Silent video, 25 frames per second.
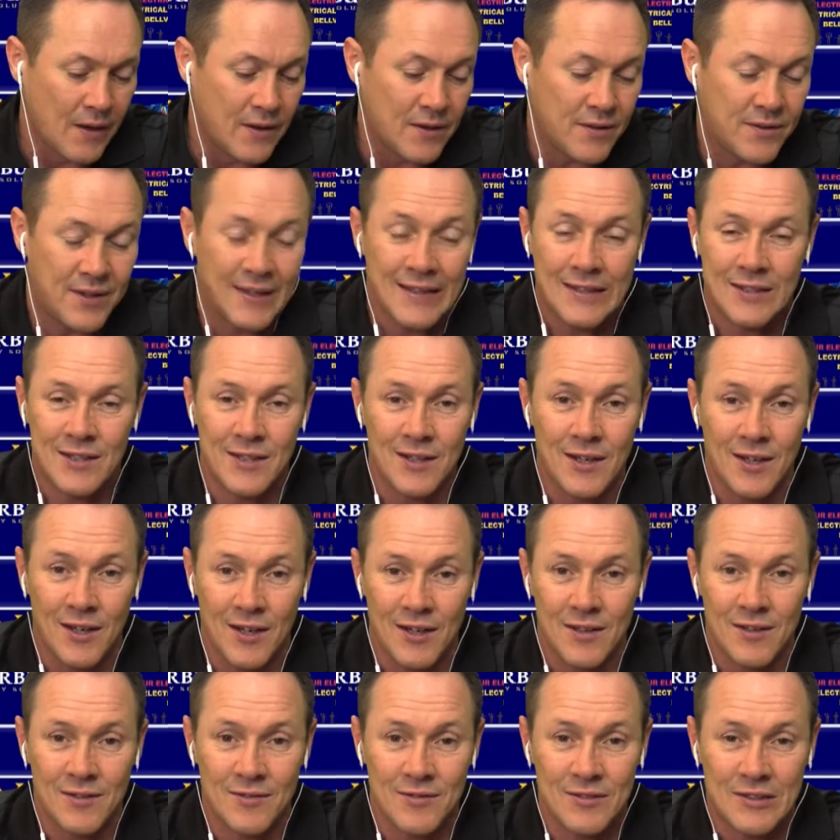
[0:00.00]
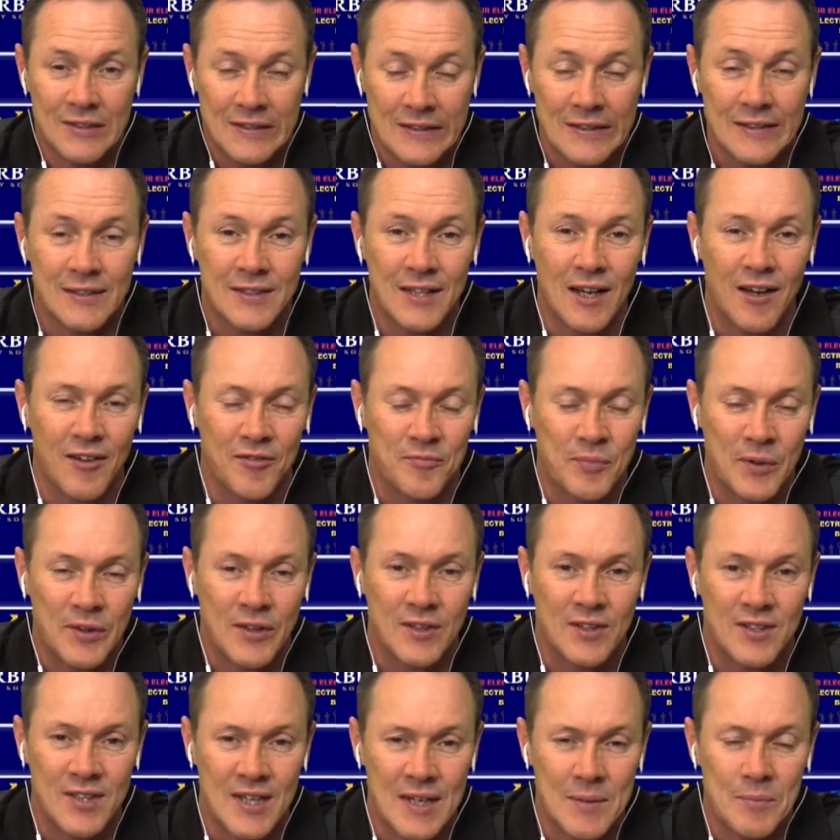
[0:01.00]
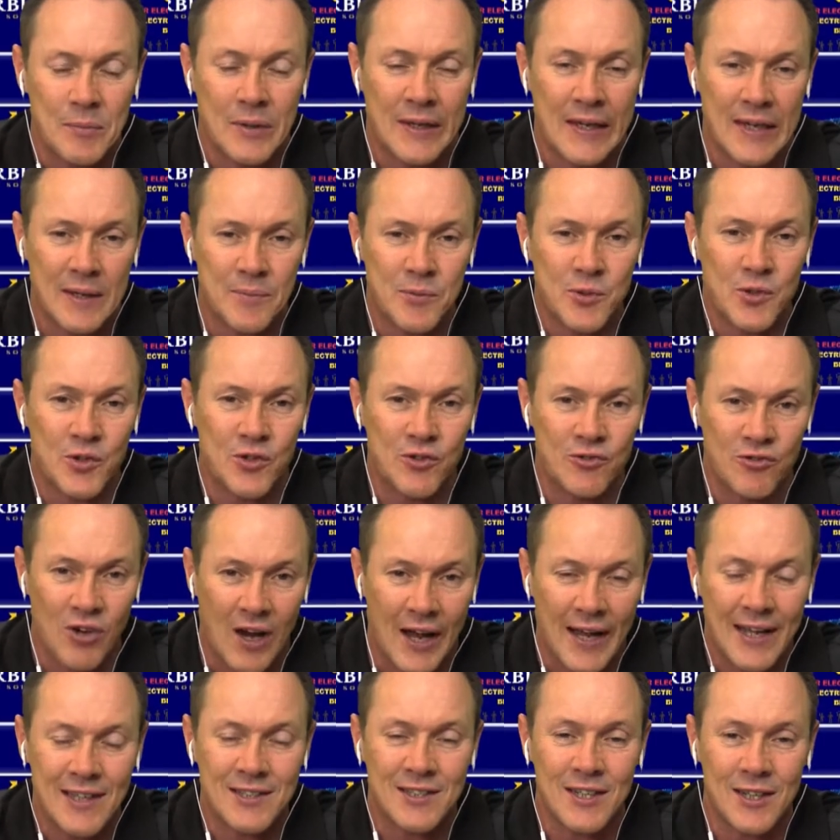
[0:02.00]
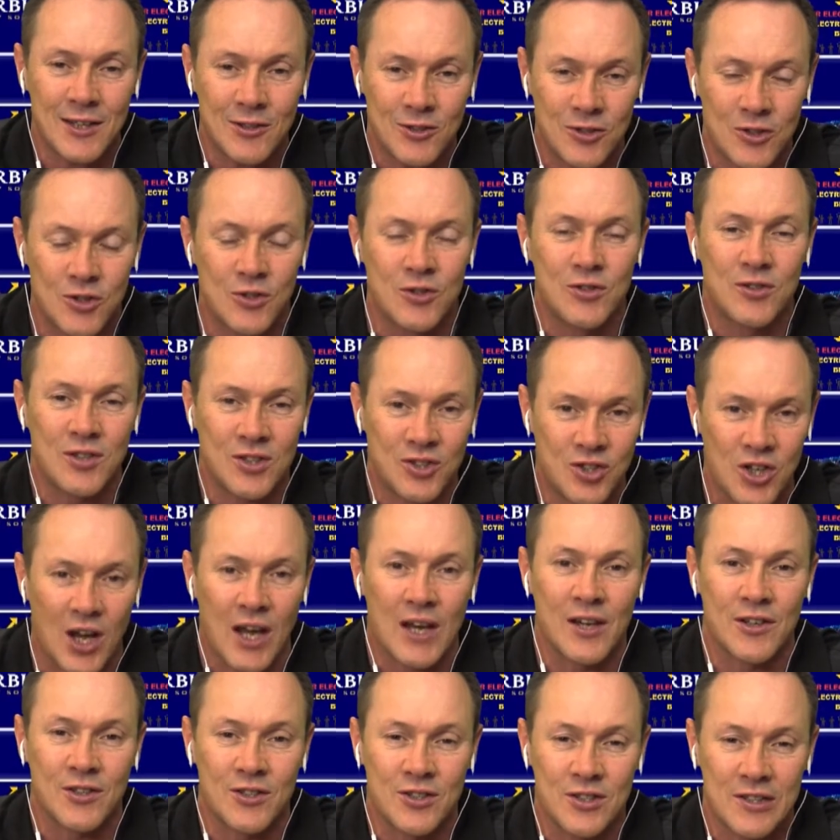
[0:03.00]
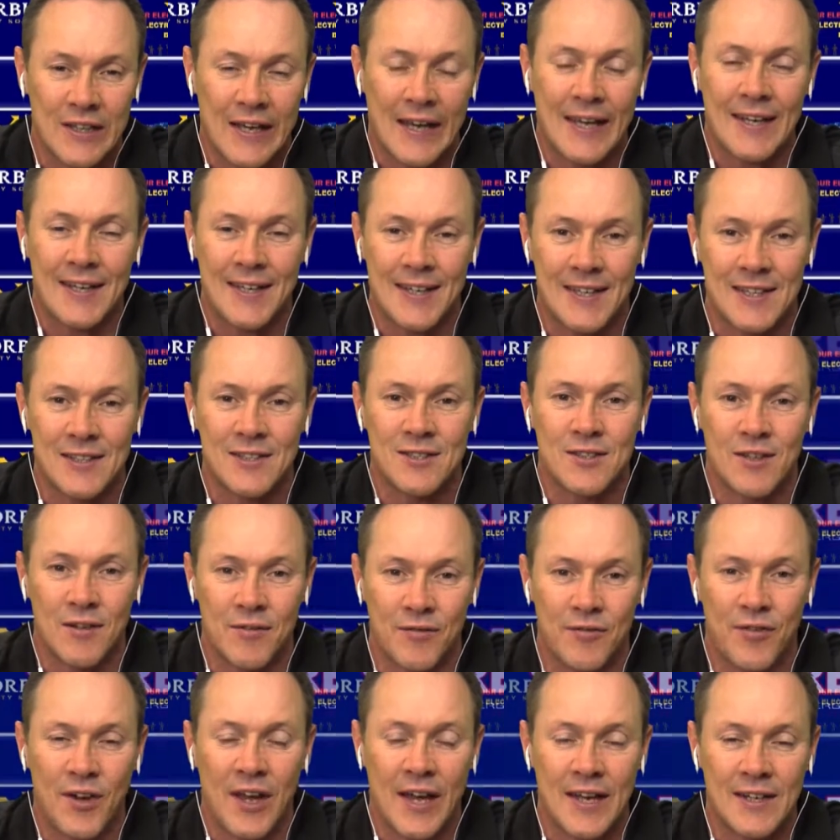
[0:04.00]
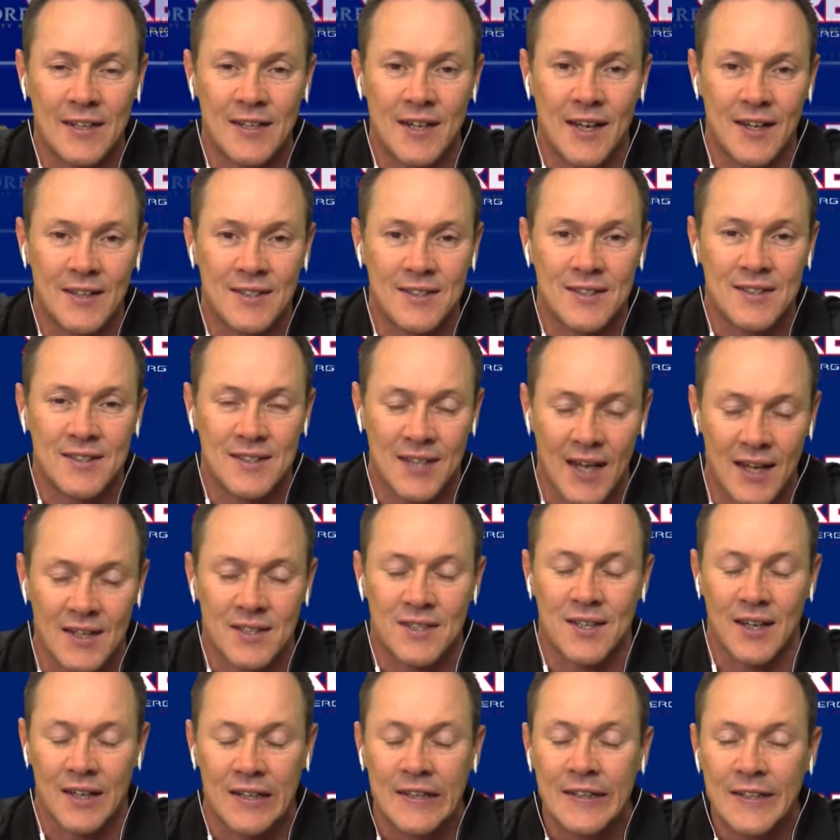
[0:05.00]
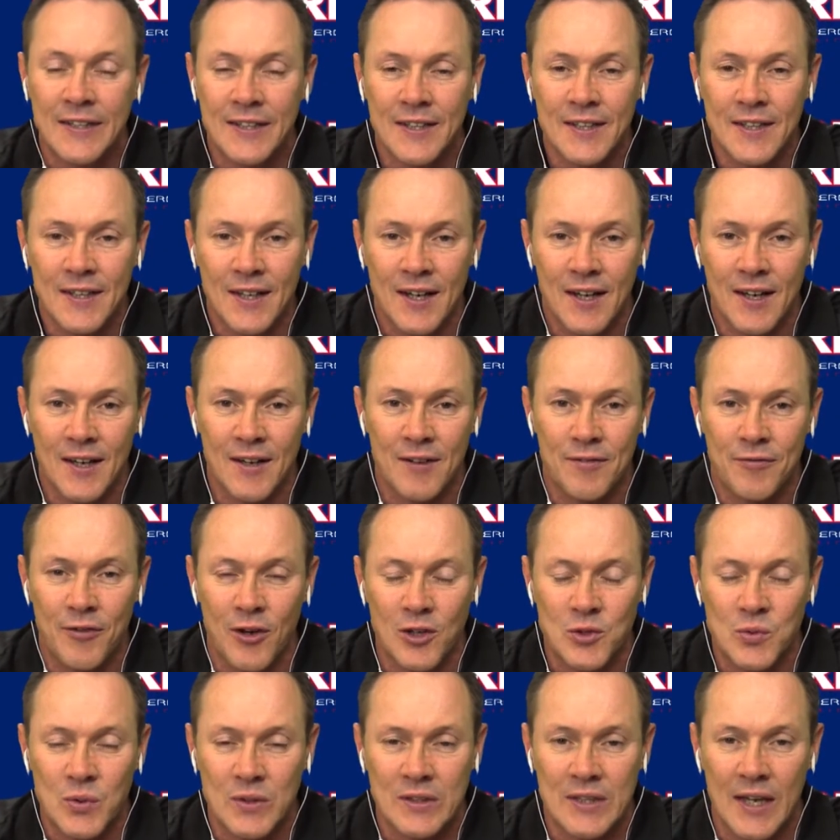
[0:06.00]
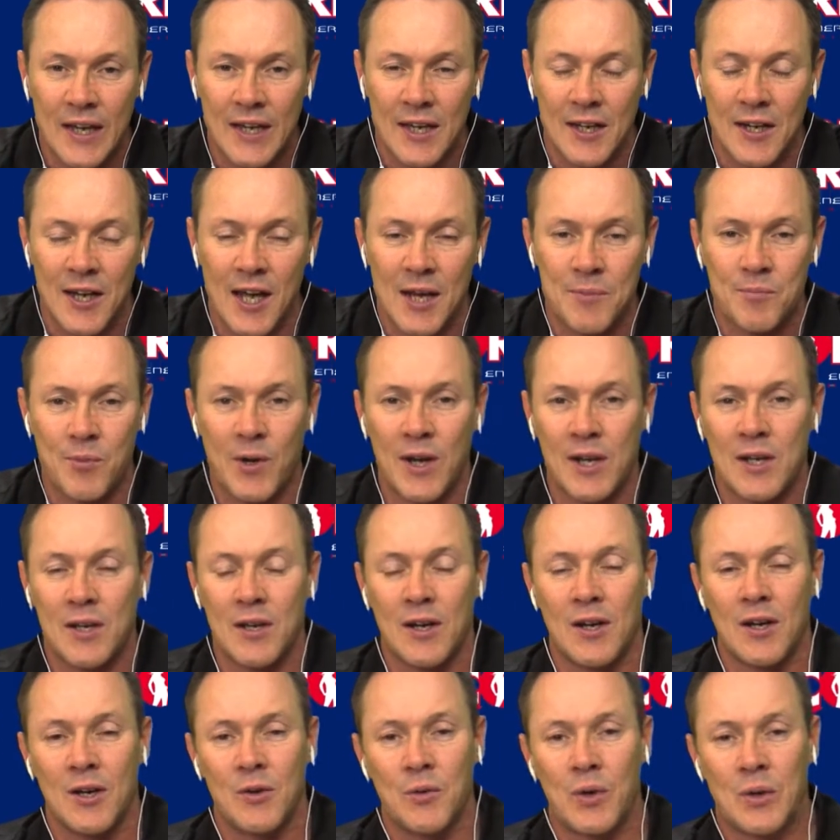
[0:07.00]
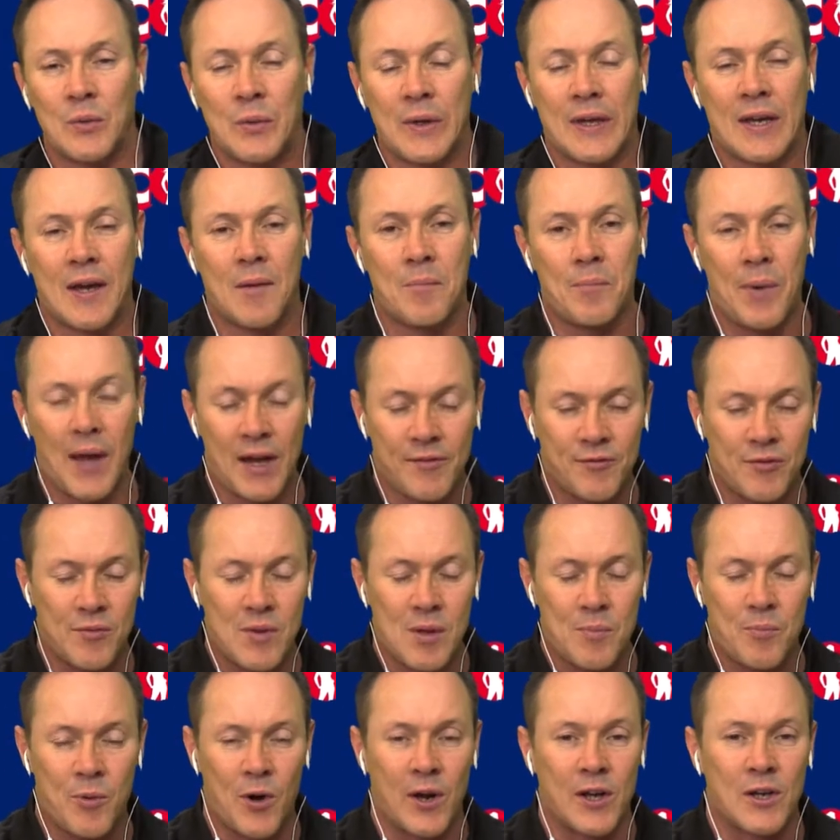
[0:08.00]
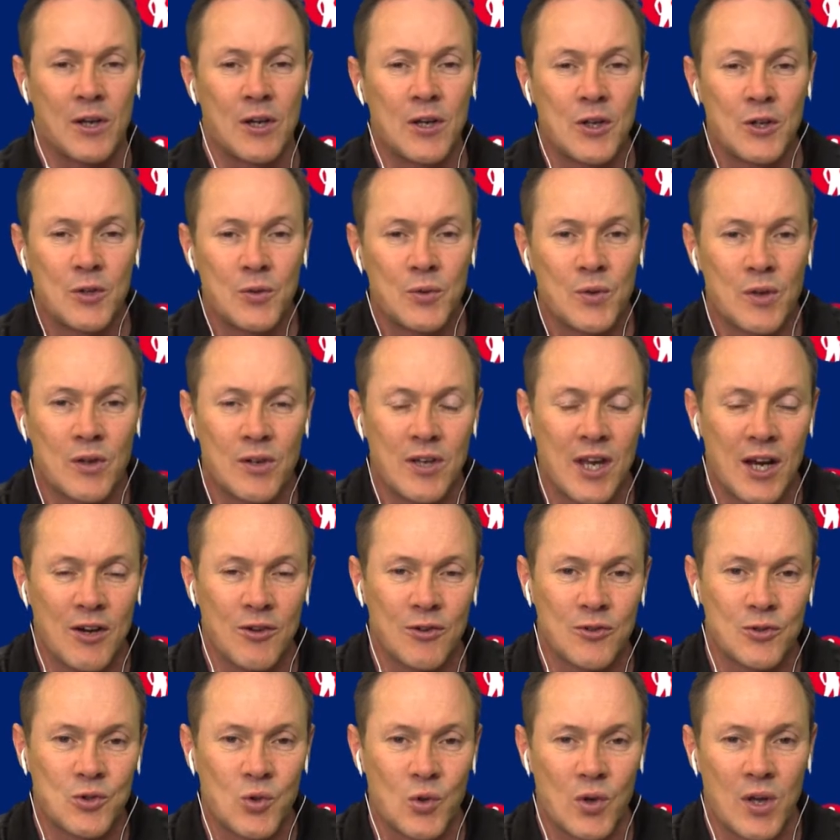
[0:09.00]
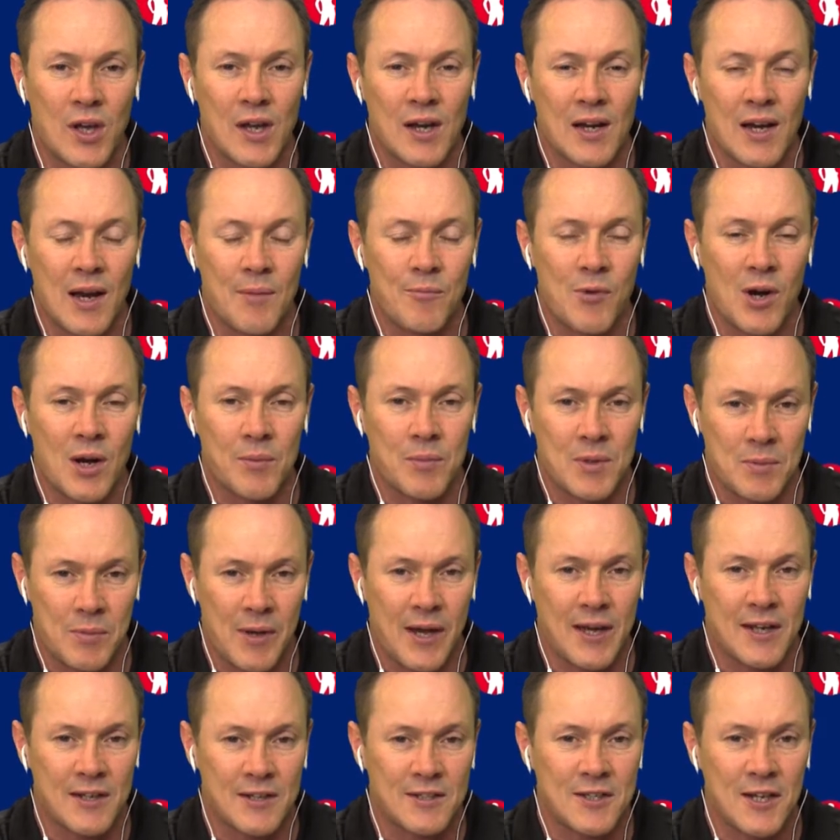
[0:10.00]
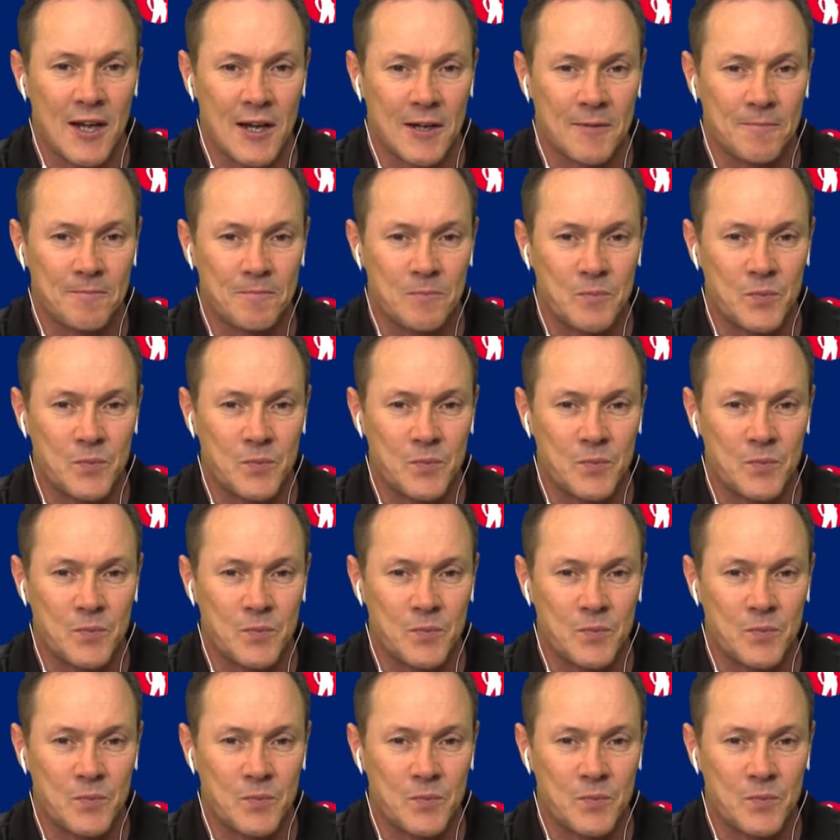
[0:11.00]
Things still tough, but the team keeps rising to the challenge. That is fantastic. Folks, we'll take an ad break. When we come back from the break, we'll carry on talking club rugby. Back in a sec.